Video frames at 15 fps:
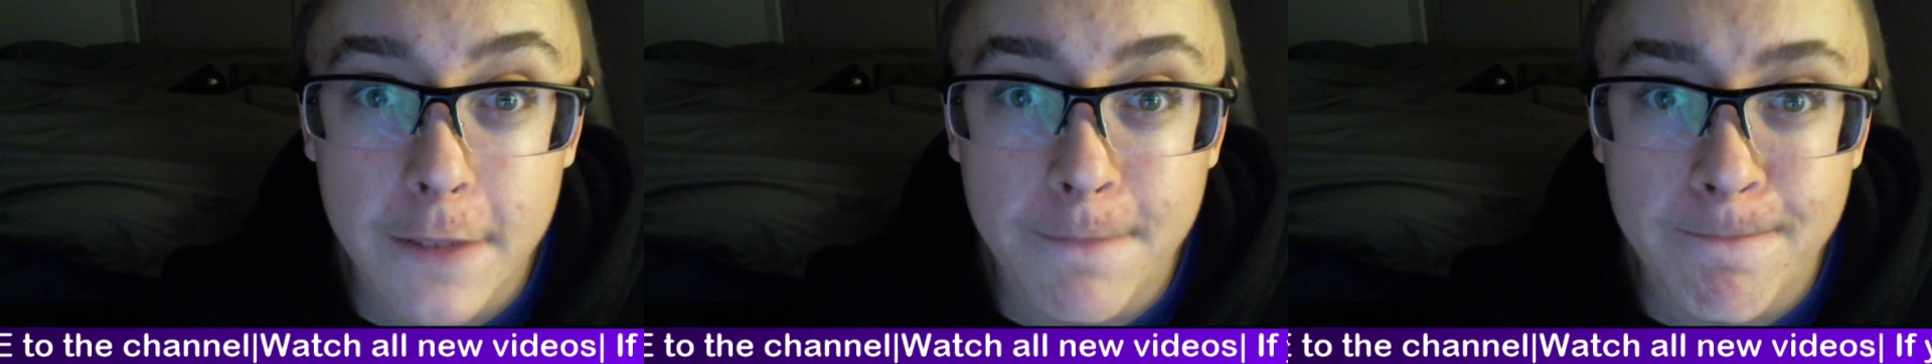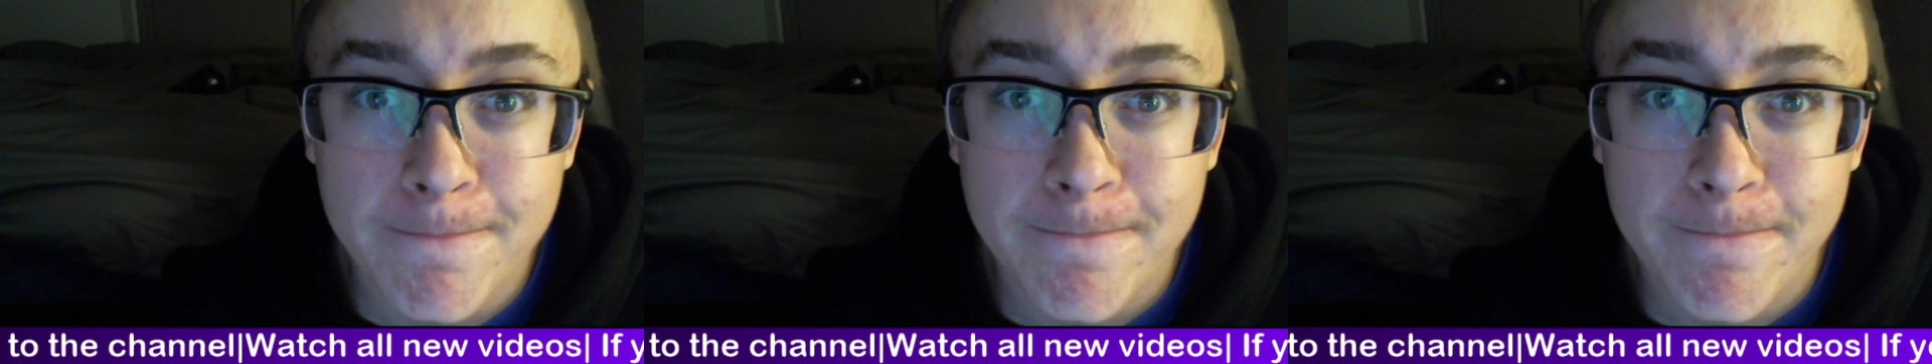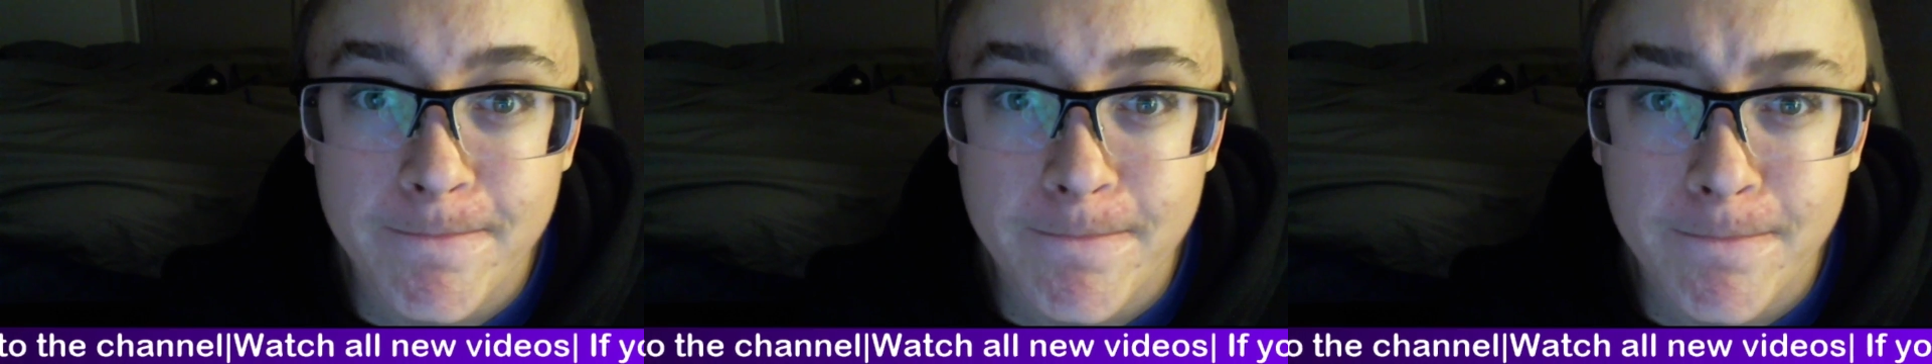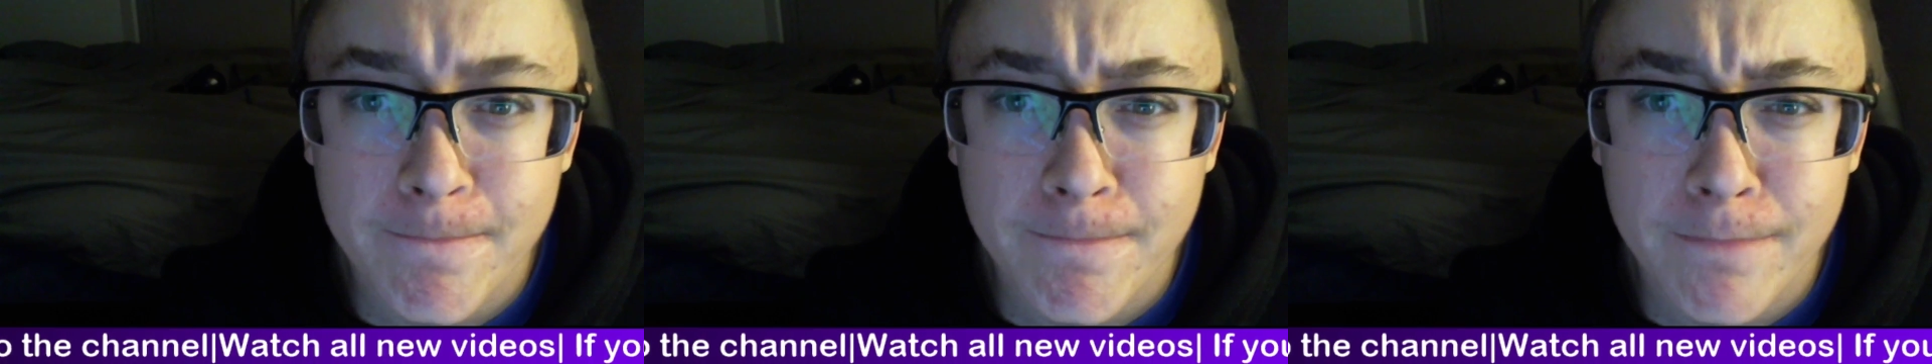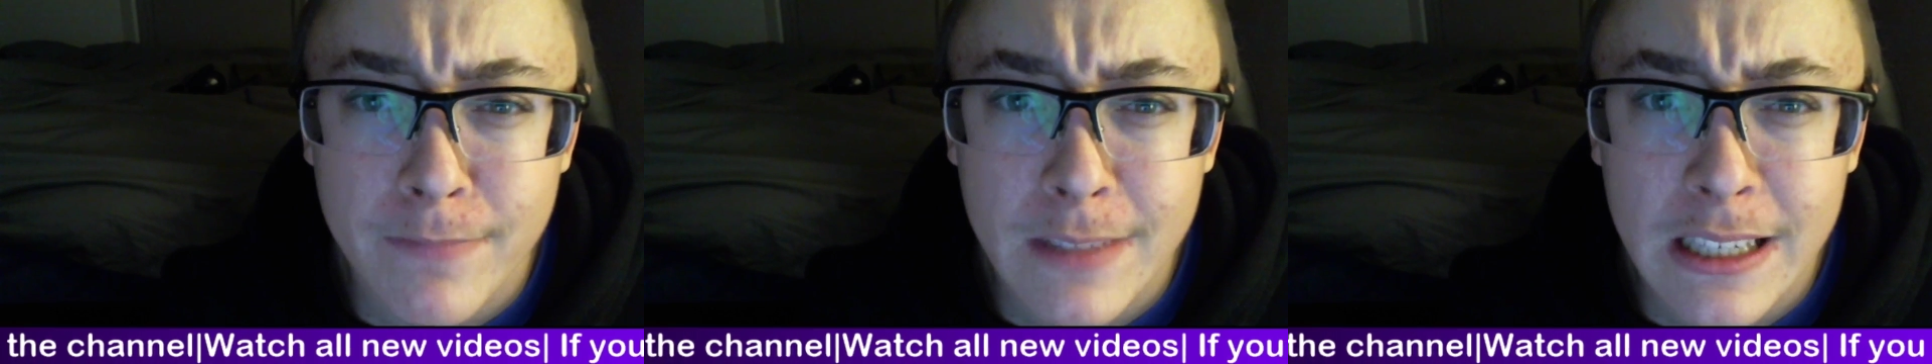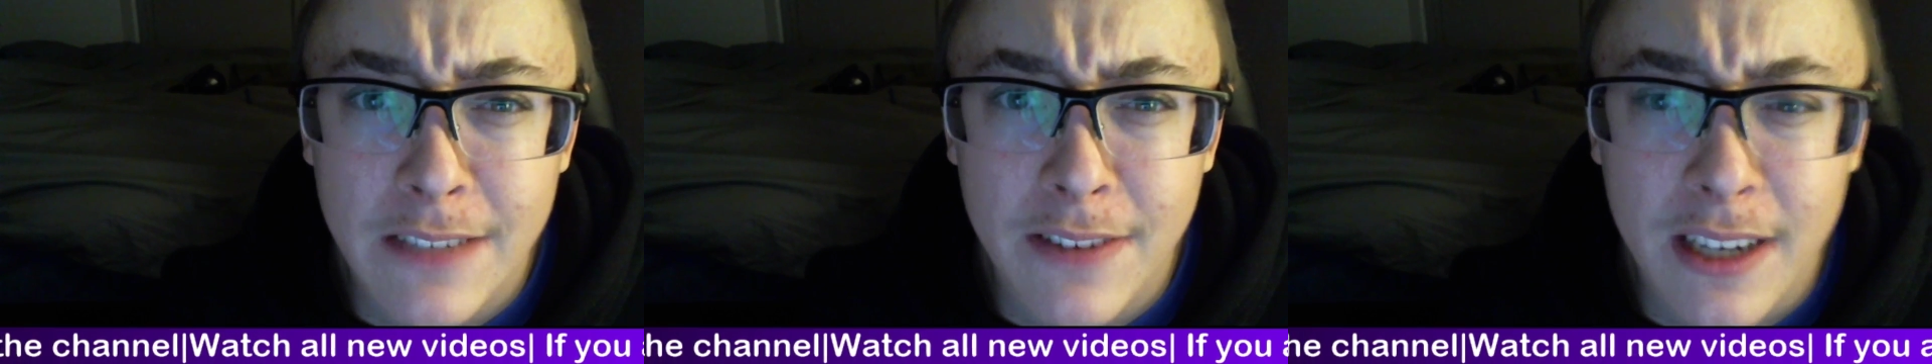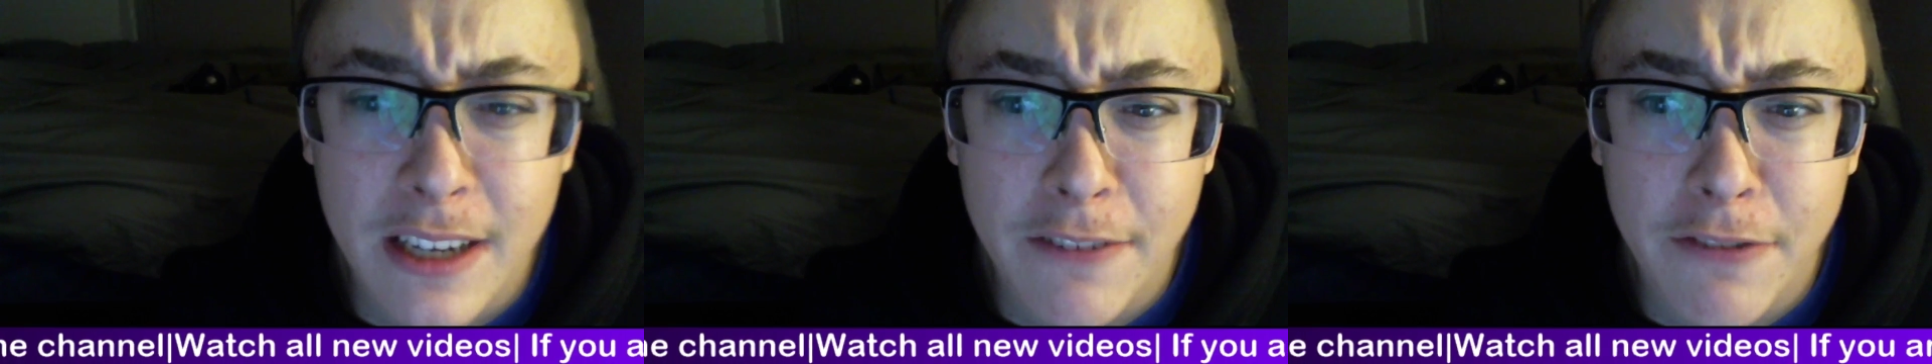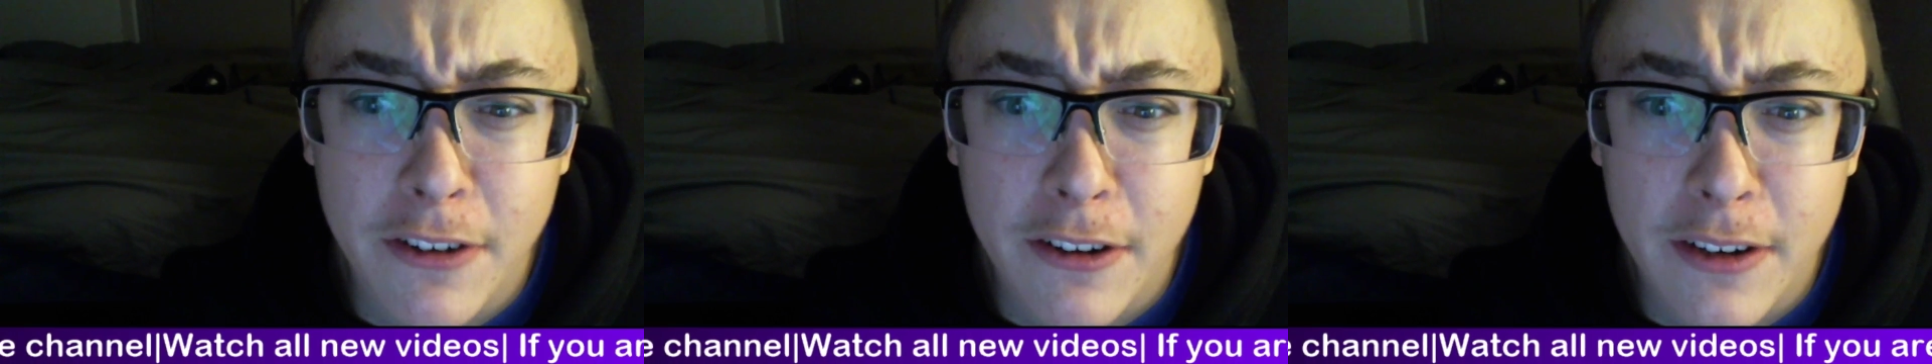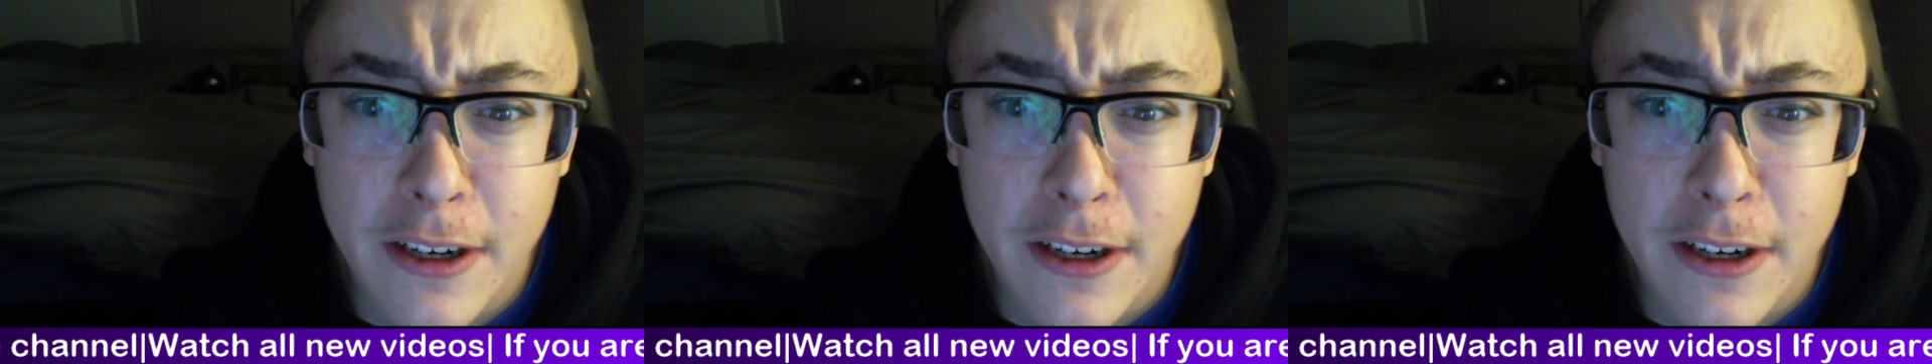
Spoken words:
If I can figure it